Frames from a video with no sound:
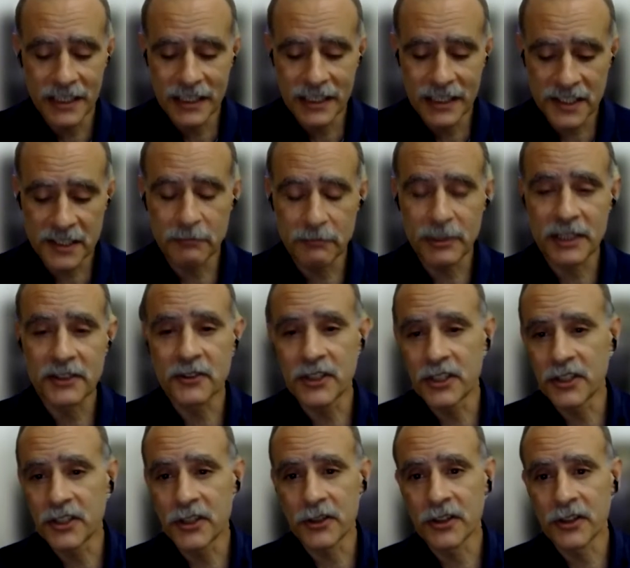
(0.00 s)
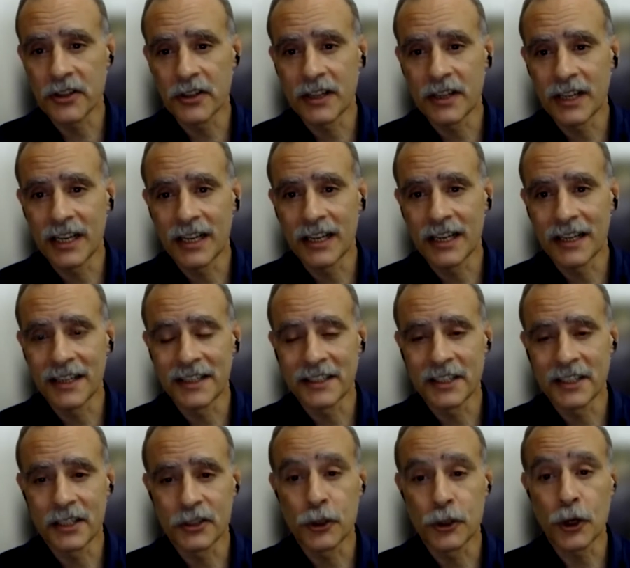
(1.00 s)
simple 3-neuron
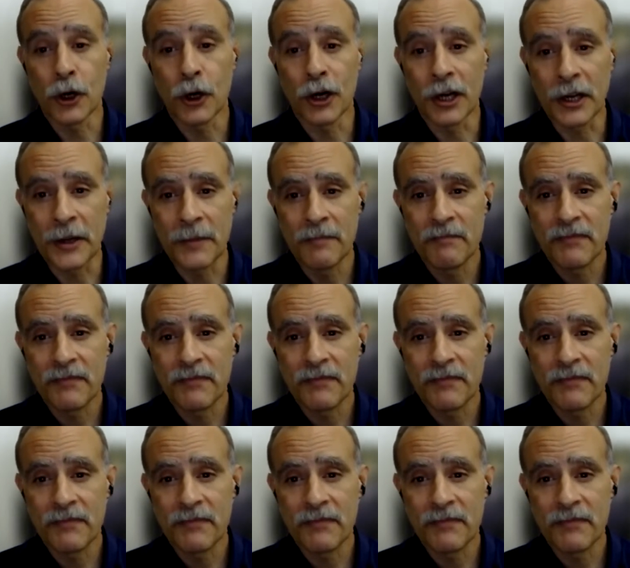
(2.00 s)
dog.